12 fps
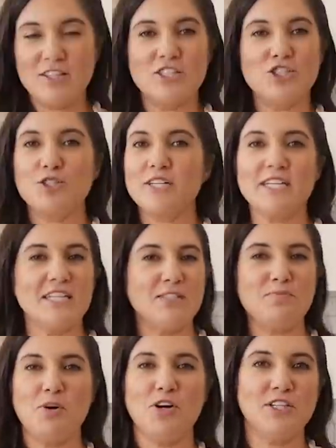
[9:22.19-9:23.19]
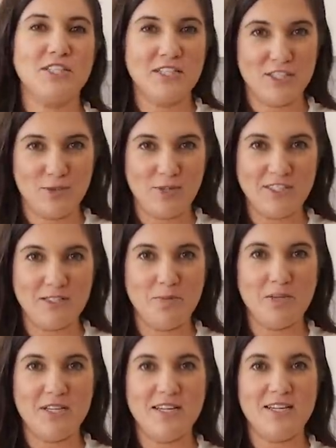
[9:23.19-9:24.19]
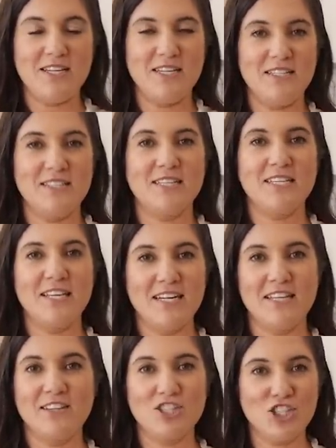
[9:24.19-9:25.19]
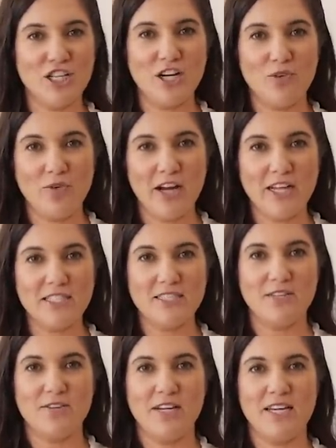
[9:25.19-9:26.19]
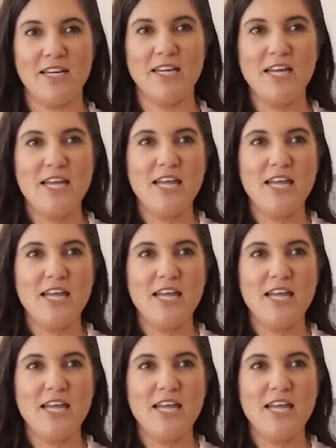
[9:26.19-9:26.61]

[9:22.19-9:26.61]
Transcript: The trickiest part to this recipe is getting the shell right, okay?